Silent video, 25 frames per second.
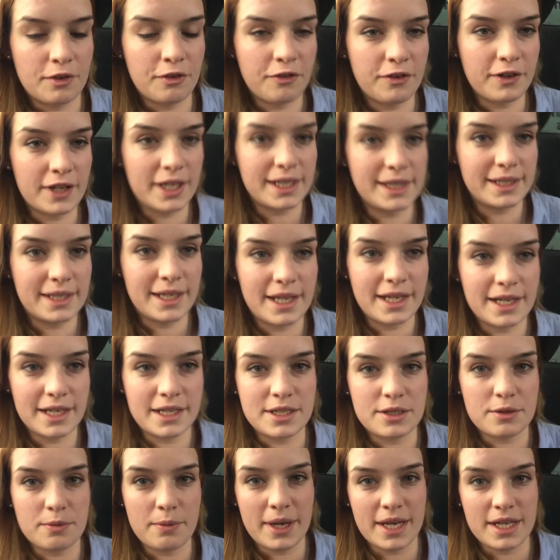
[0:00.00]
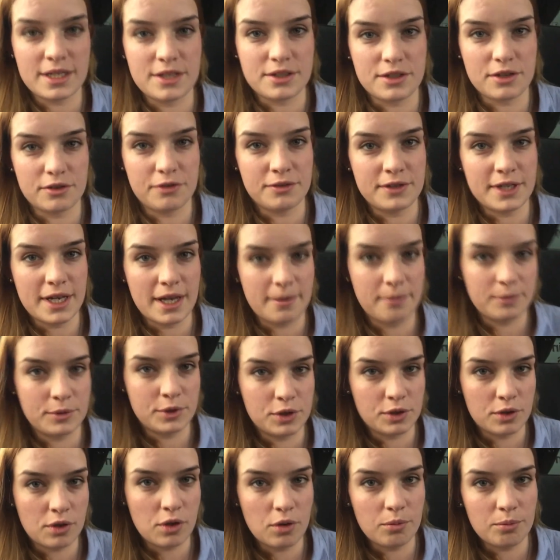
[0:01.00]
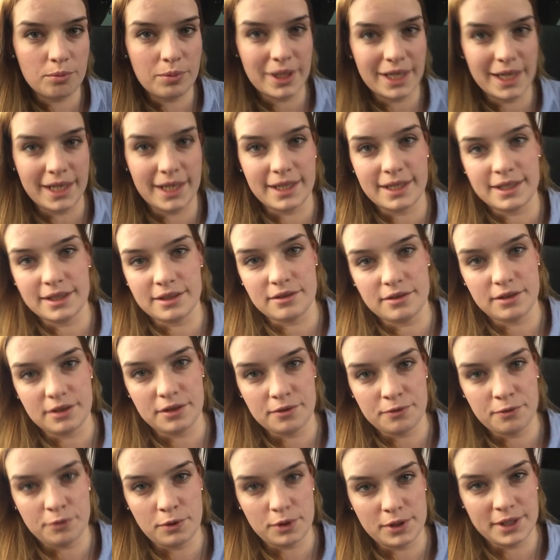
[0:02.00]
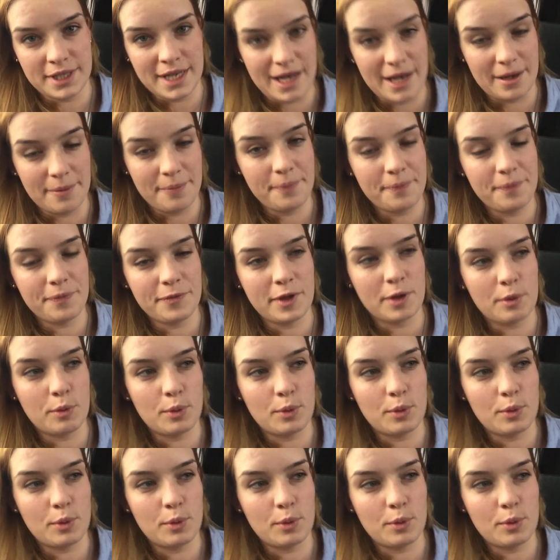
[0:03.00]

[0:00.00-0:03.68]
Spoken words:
fear that it's a waste of time to complain for them.